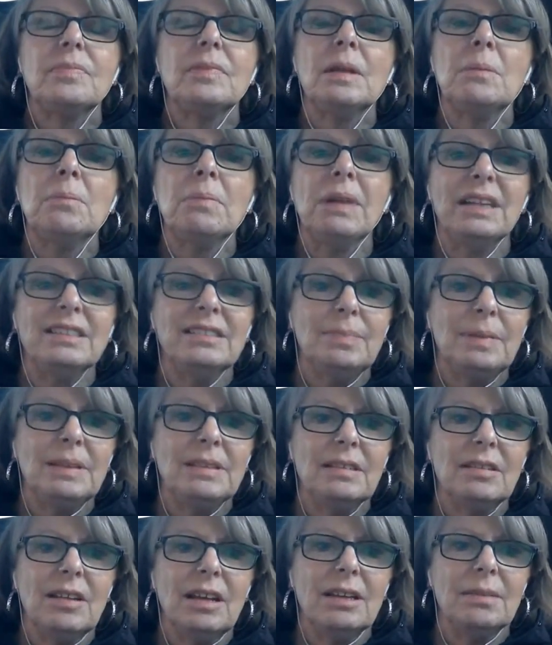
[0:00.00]
But I spent
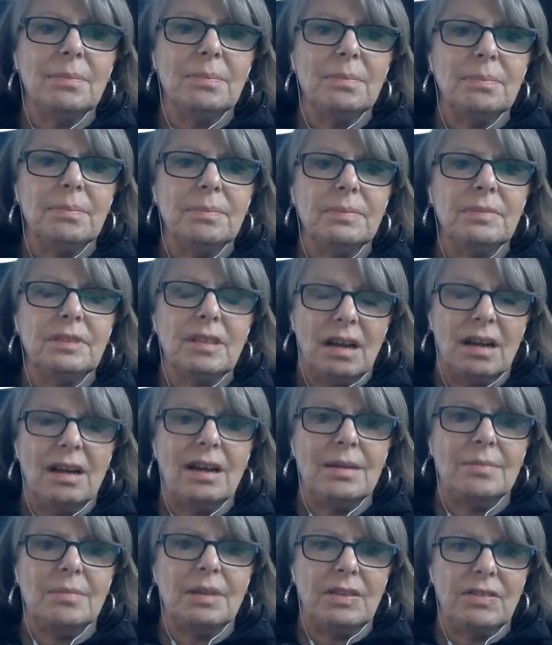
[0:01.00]
a lot of
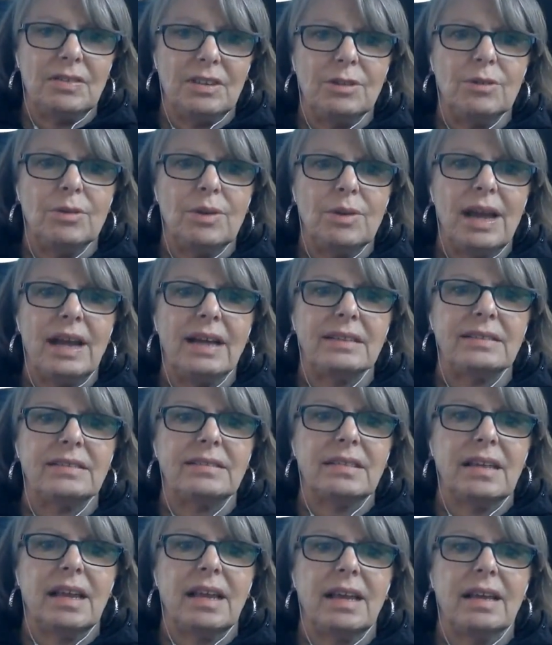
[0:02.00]
time in the U.S.,
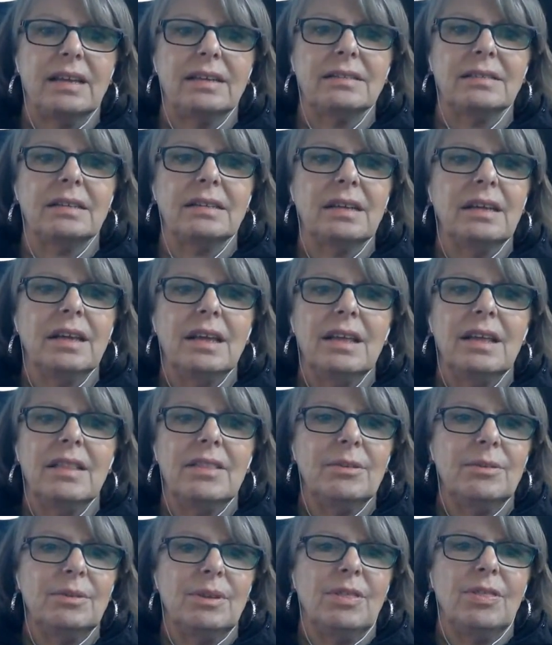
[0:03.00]
and
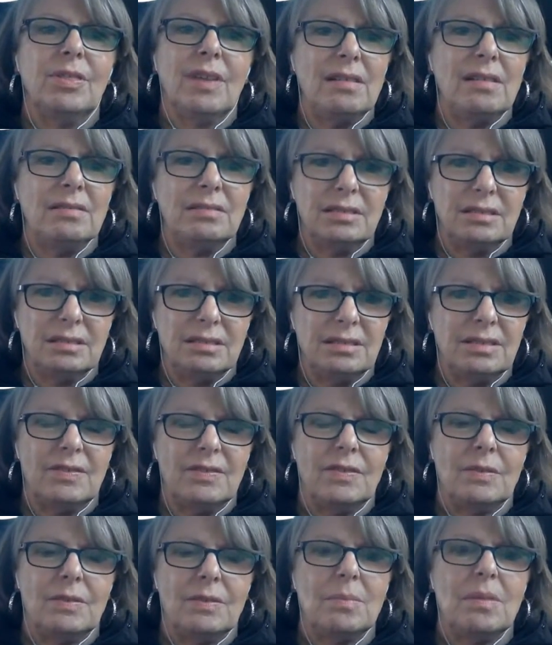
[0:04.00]
there were thousands of
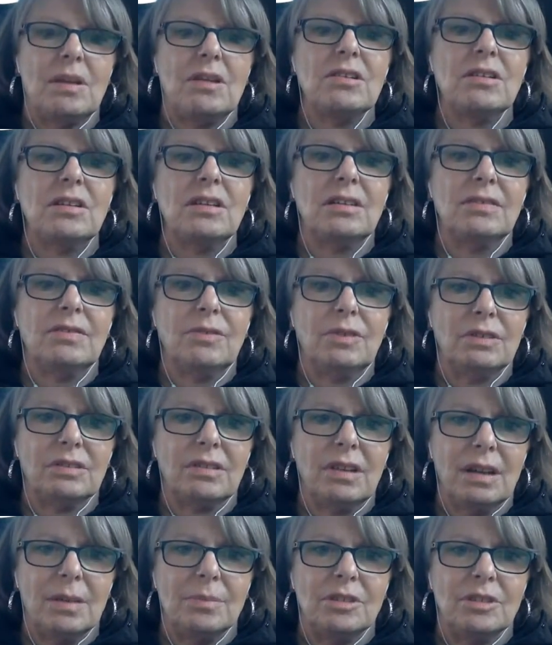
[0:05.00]
American
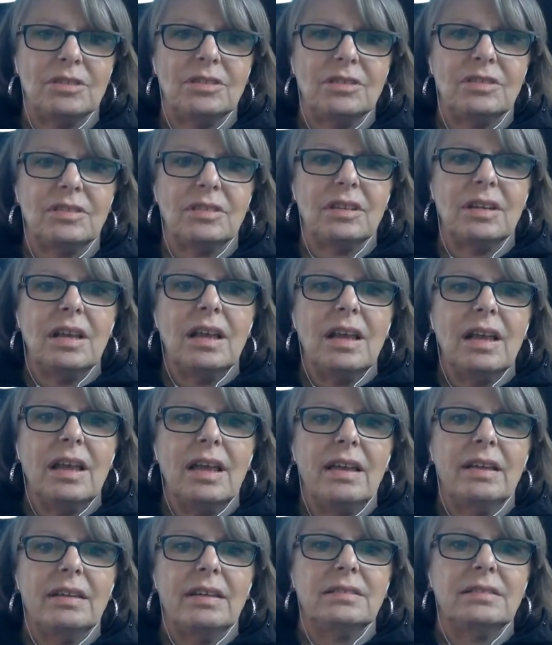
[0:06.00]
full-timers.
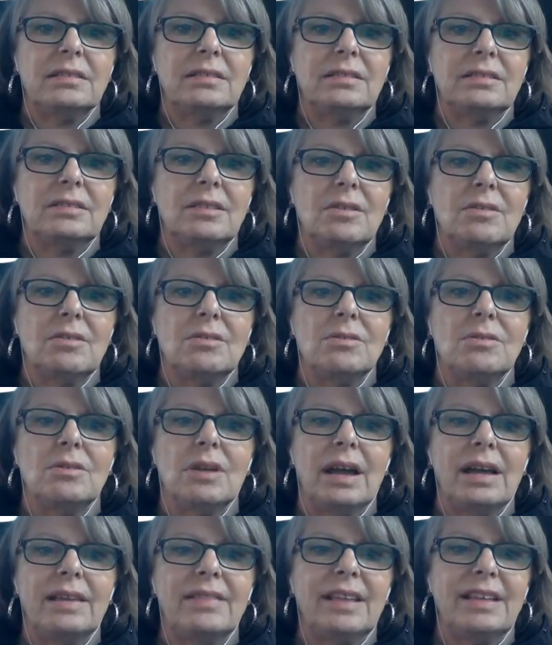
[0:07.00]
And so
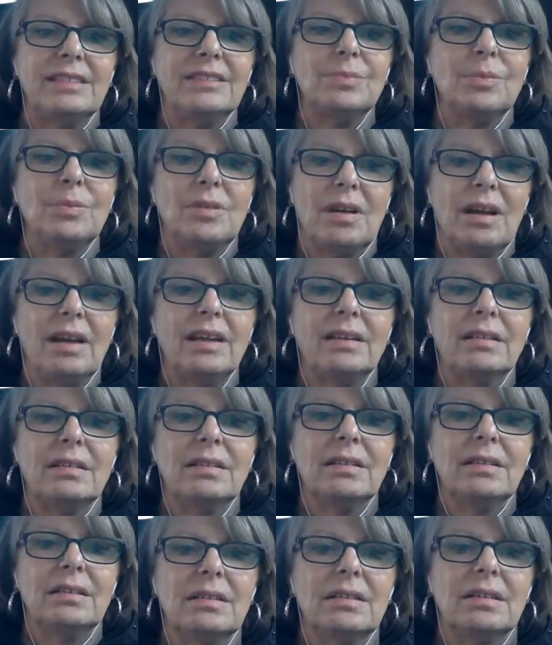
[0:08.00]
that's where I
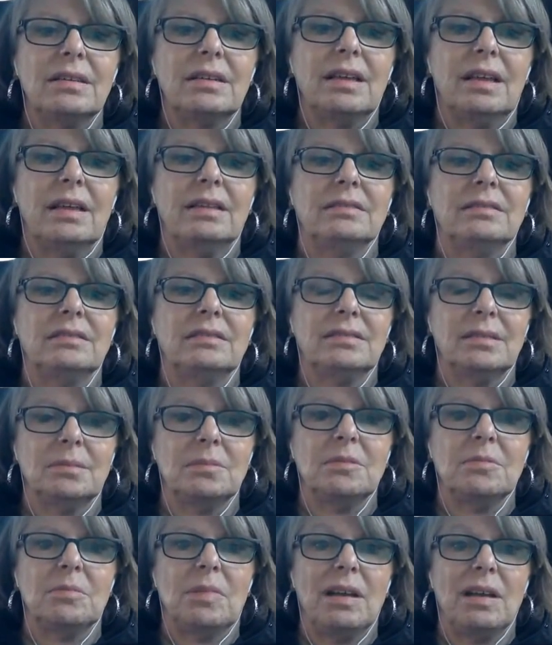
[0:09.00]
gained some
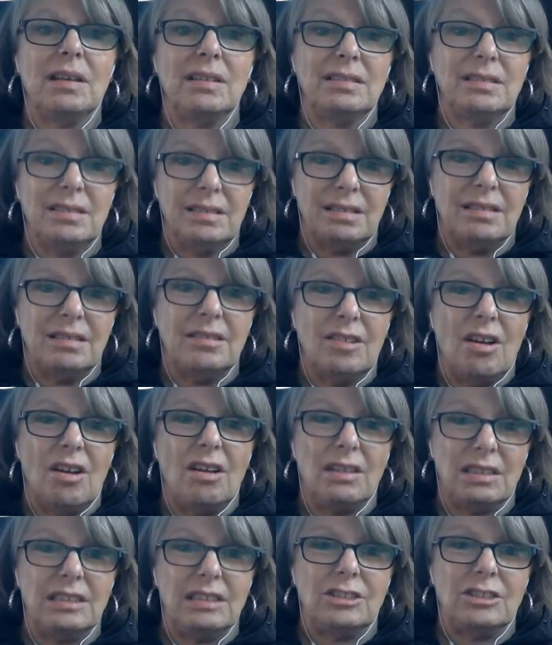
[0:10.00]
of my
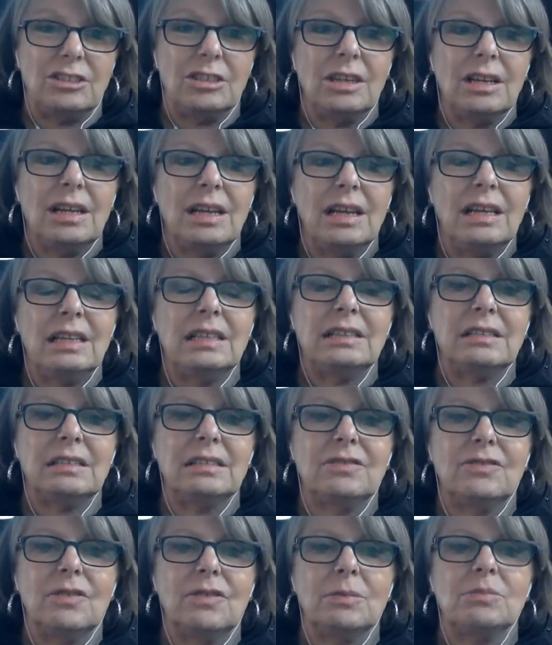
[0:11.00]
knowledge, is
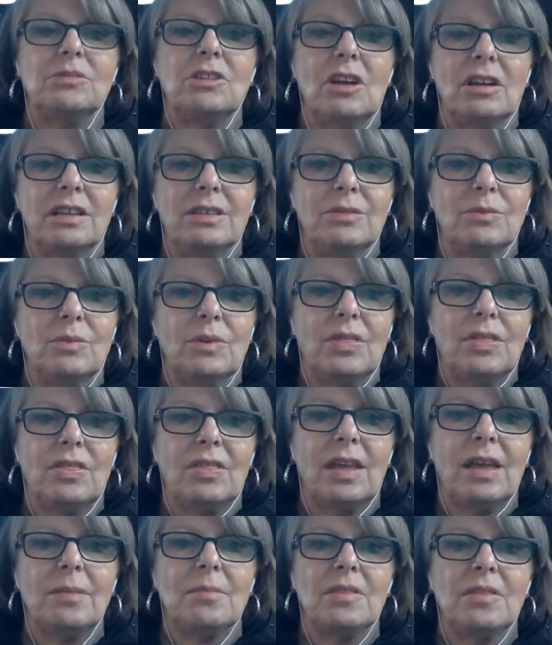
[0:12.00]
from talking with
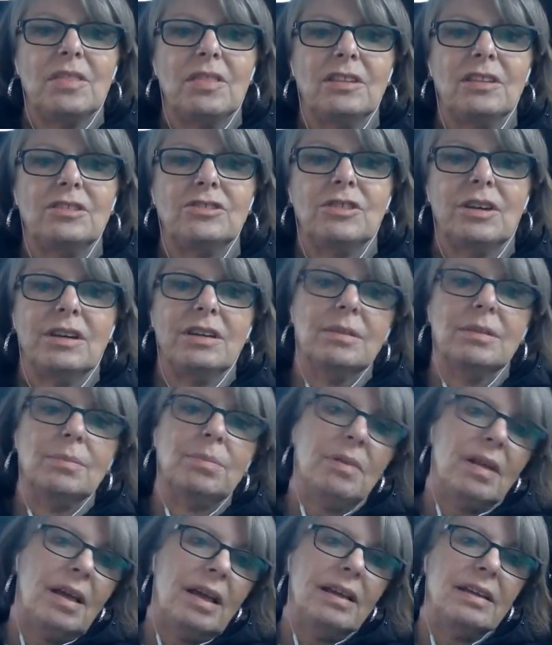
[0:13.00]
them and then trying to
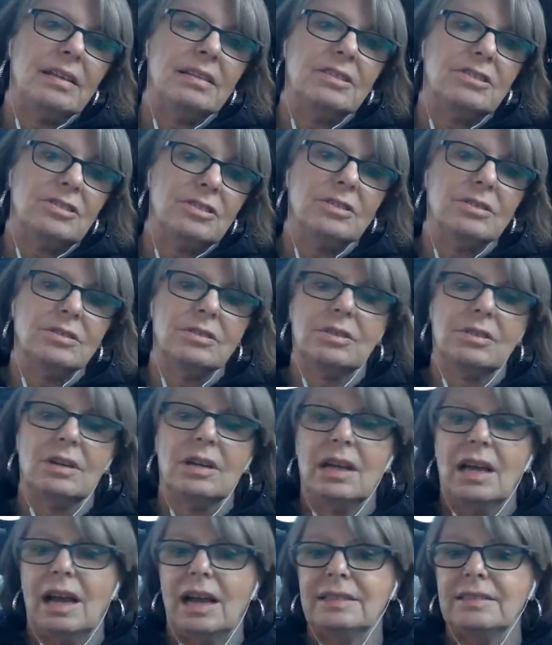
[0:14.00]
apply it to
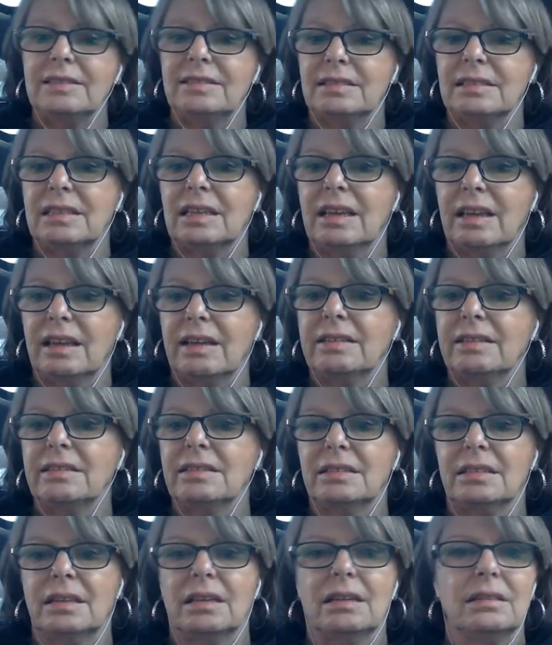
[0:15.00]
us in
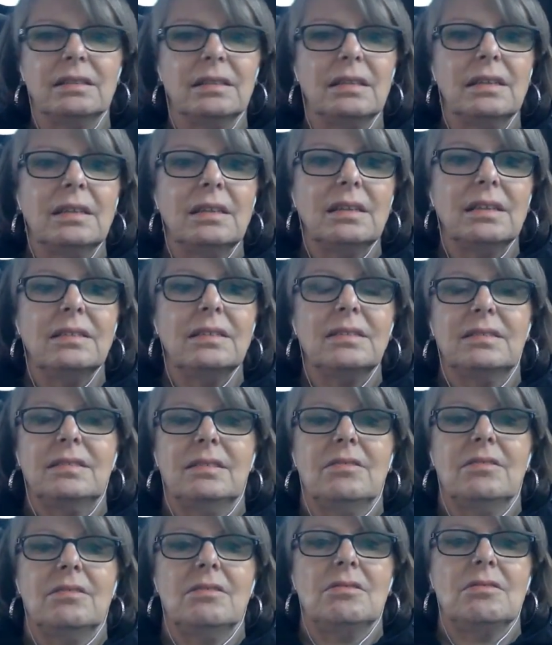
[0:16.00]
Canada.
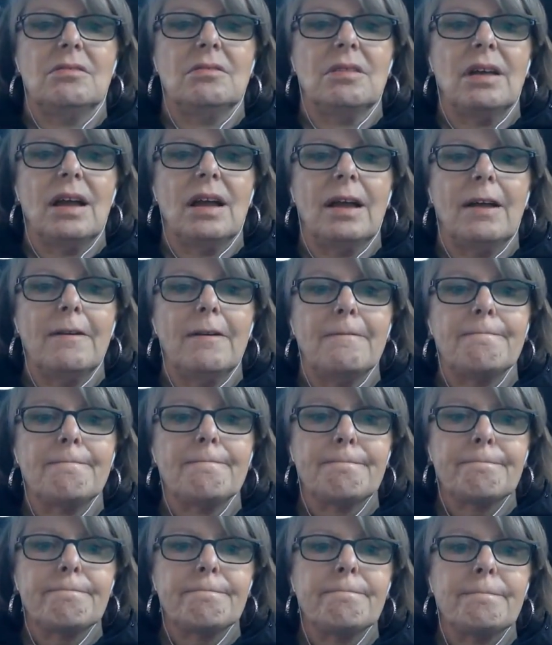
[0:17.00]
So
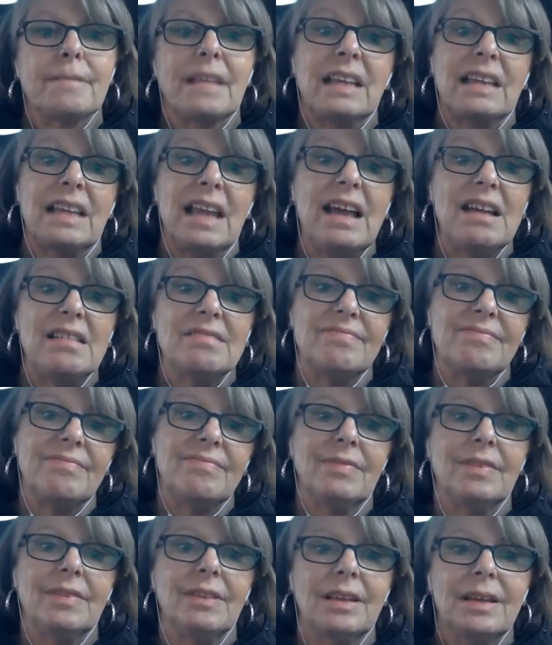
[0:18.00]
yeah,
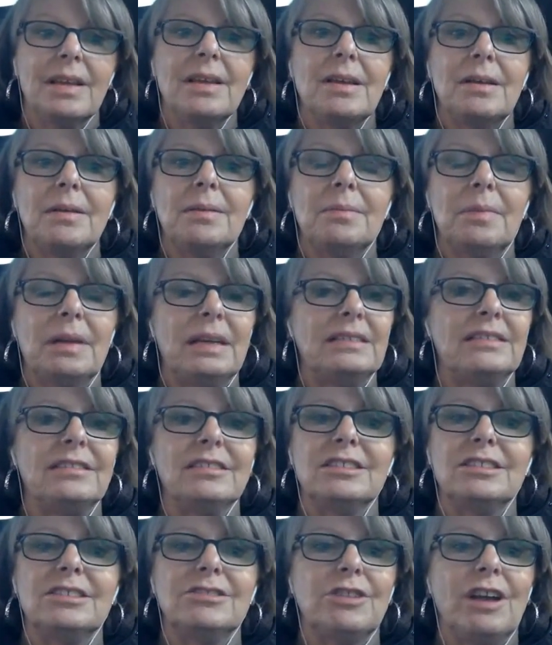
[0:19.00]
it's
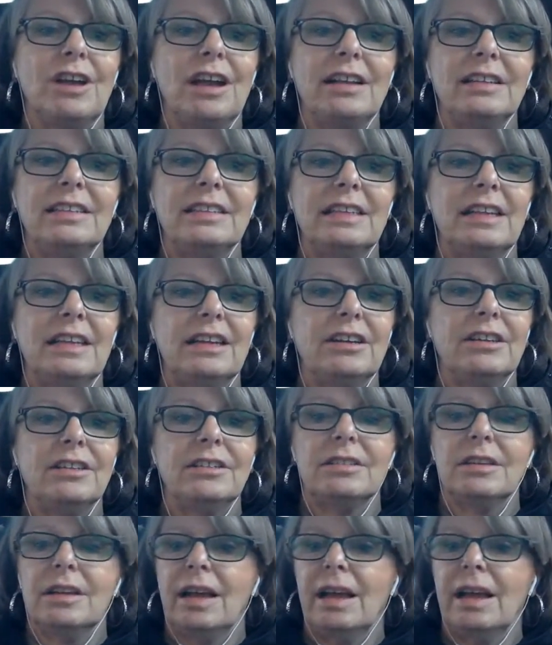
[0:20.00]
a trial and error.